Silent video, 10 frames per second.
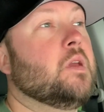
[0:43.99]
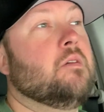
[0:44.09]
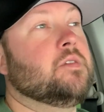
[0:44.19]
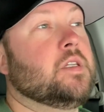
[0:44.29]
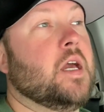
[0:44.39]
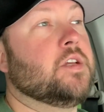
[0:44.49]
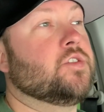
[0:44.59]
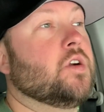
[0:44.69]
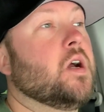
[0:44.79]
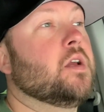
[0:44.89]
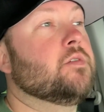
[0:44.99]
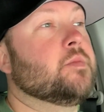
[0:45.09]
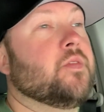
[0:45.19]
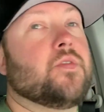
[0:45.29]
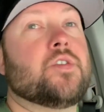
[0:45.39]
It was a nice truck. It was
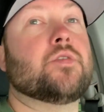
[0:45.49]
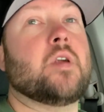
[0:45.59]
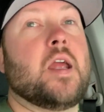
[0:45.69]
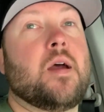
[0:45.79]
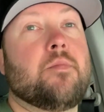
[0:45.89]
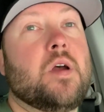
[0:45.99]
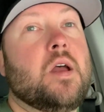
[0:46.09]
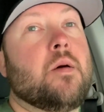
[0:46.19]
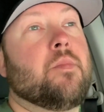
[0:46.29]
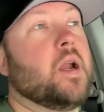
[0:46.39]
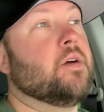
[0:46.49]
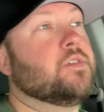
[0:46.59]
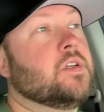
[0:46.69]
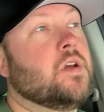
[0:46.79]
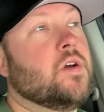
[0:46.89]
my first Ram, but I
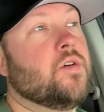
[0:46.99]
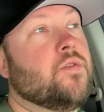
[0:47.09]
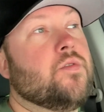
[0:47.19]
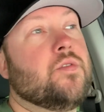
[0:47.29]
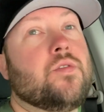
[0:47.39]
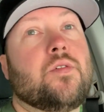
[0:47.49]
was no